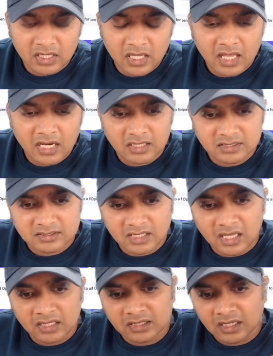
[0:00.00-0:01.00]
And it is
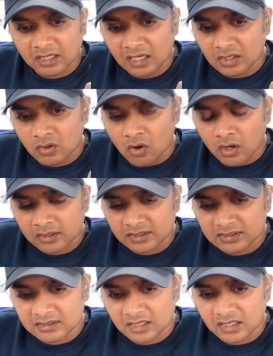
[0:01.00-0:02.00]
saying that it got
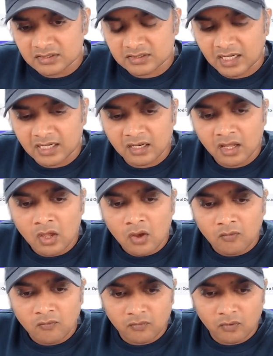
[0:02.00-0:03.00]
this insight
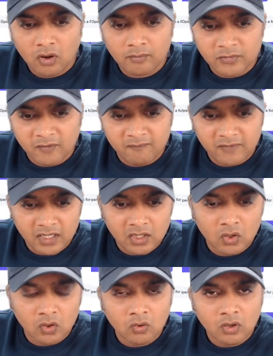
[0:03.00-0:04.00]
from the
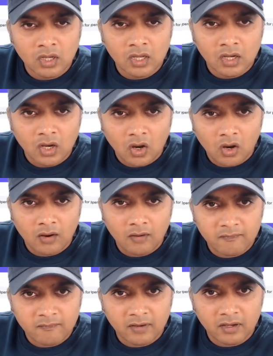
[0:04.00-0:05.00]
video
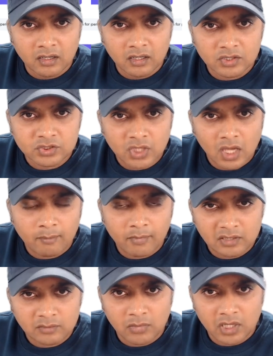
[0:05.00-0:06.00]
of uh, Sam
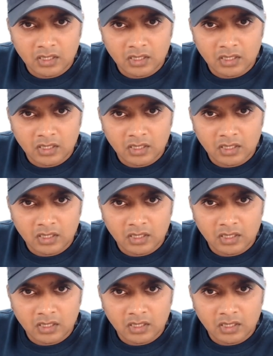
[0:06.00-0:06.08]
Altman